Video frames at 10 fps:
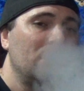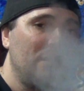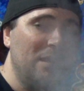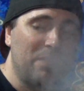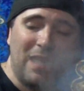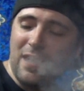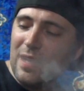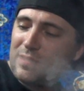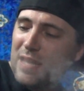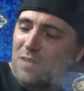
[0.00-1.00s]
If I
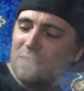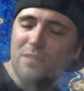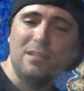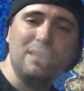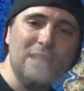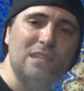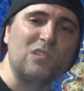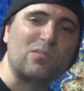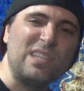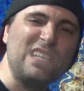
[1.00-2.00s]
got down to the
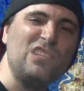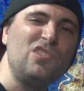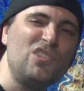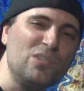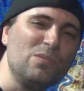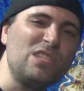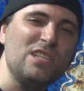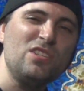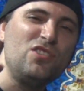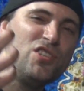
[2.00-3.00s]
nitty-gritty
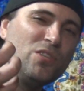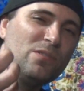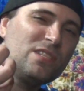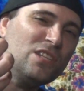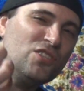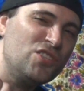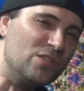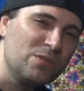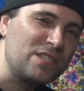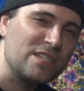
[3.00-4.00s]
juicy
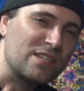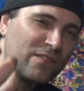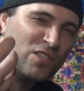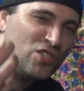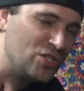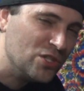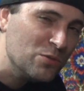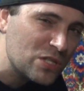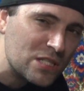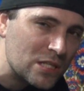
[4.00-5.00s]
juices of the
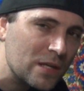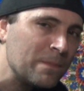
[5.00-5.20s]
juice